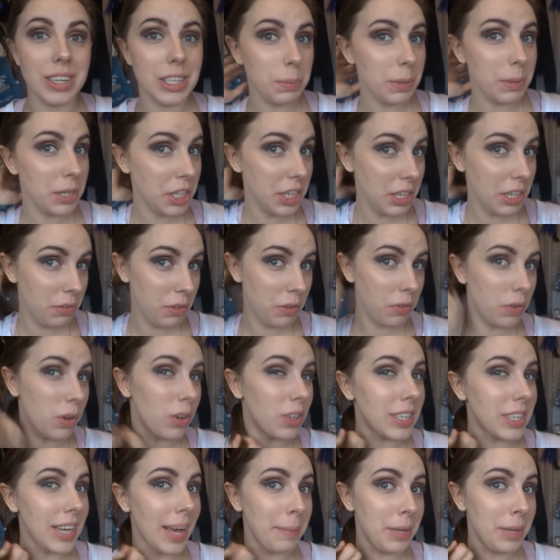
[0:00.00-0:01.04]
especially if you've
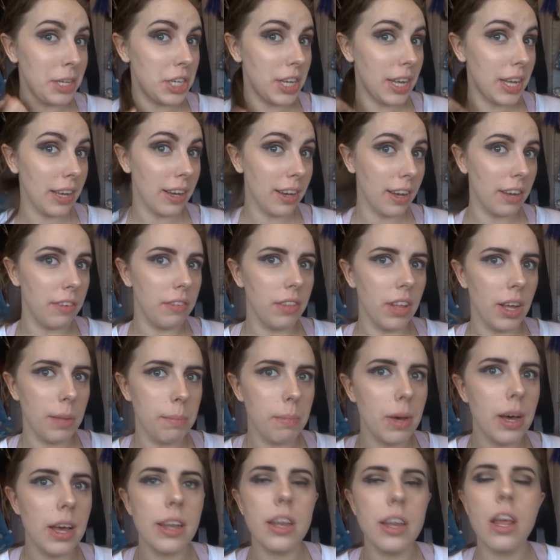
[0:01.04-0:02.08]
got damaged hair kind of like
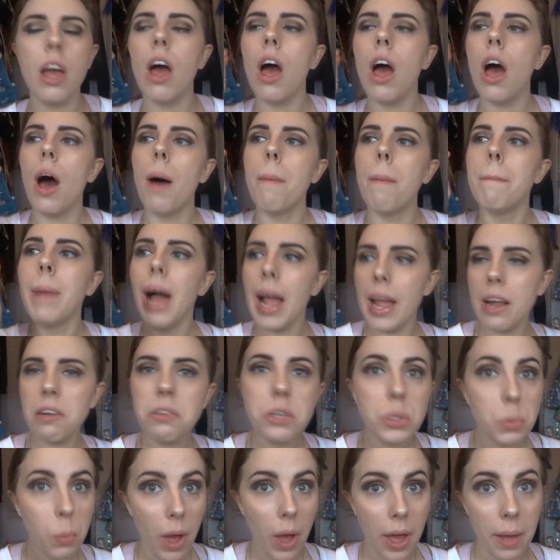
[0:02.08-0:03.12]
mine my hair
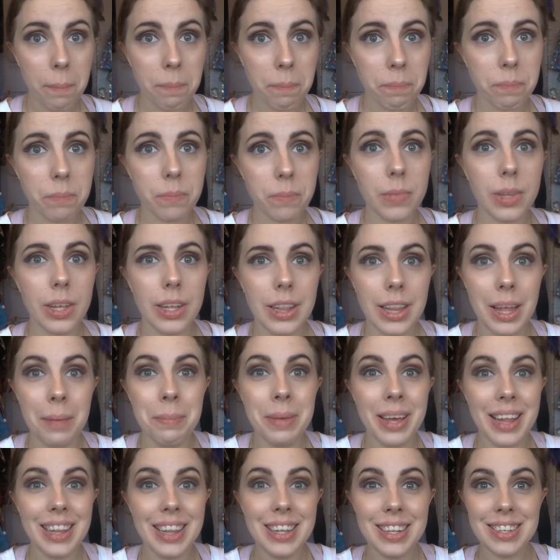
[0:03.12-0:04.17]
is wet let
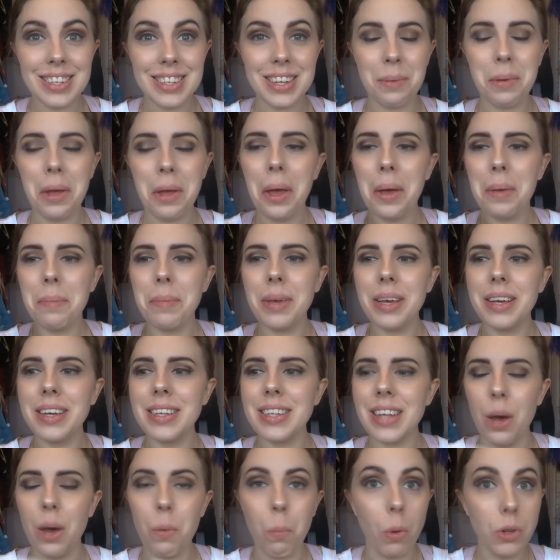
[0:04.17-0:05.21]
me clear this up
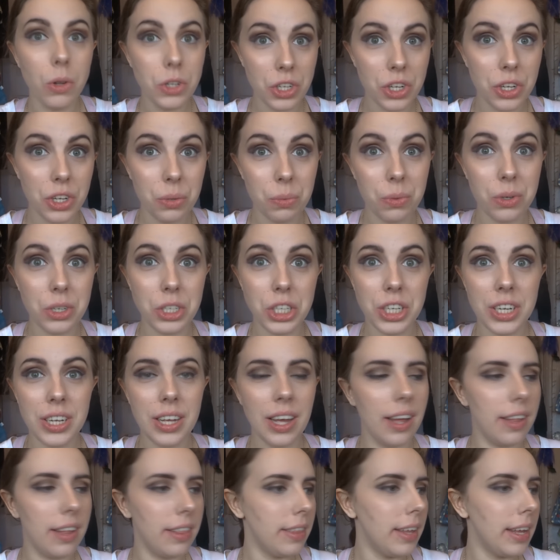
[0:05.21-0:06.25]
because I wasn't going to wash it
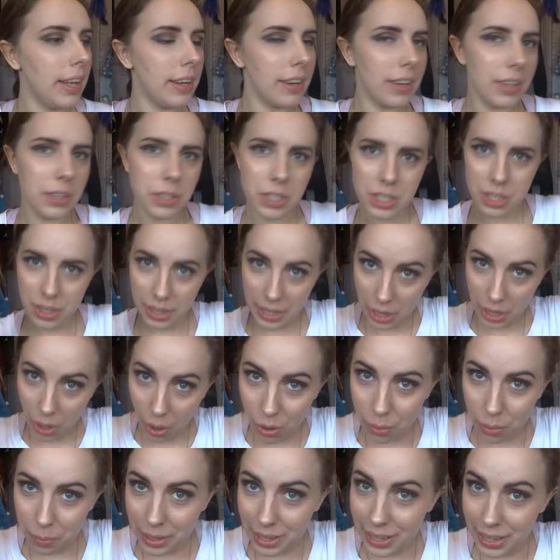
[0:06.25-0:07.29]
and then I started
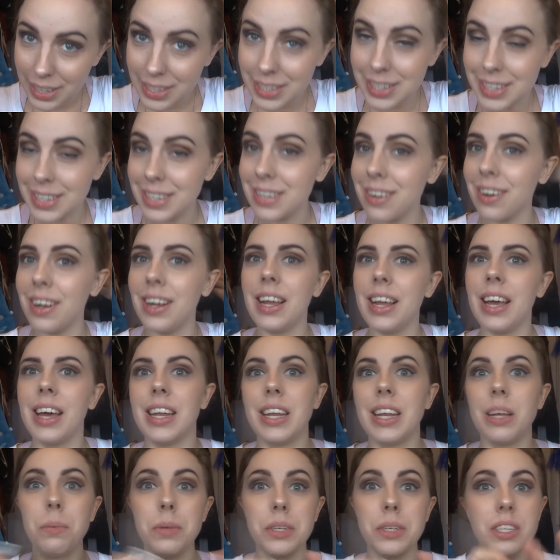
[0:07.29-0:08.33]
combing it to style it
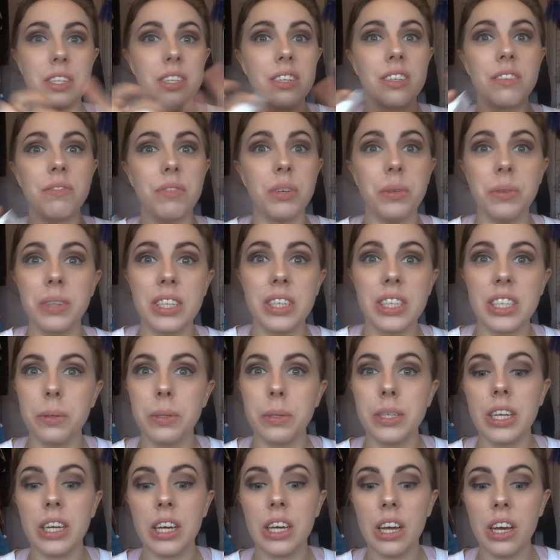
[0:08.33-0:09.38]
and it was filthy so I
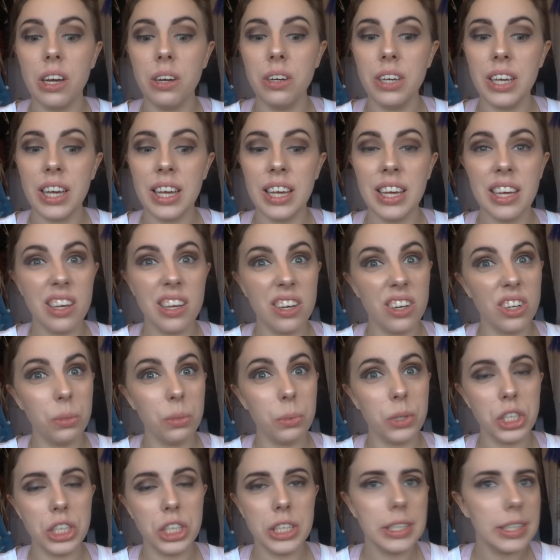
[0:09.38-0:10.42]
was like okay gotta
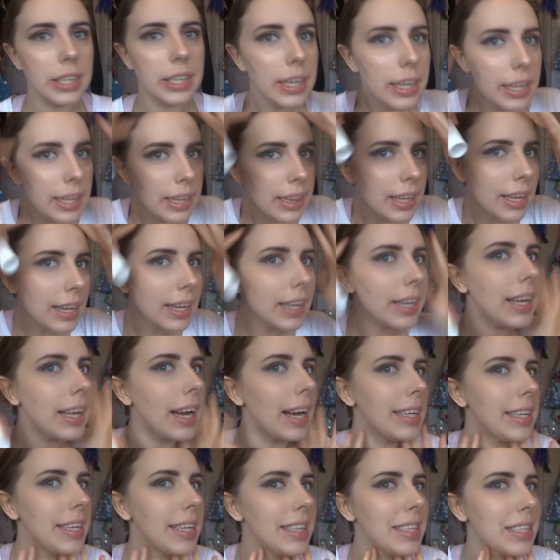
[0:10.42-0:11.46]
wash it luckily
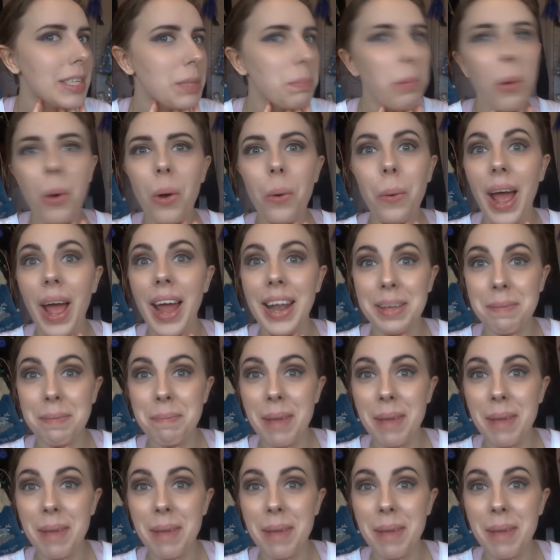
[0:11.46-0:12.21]
I didn't spoil any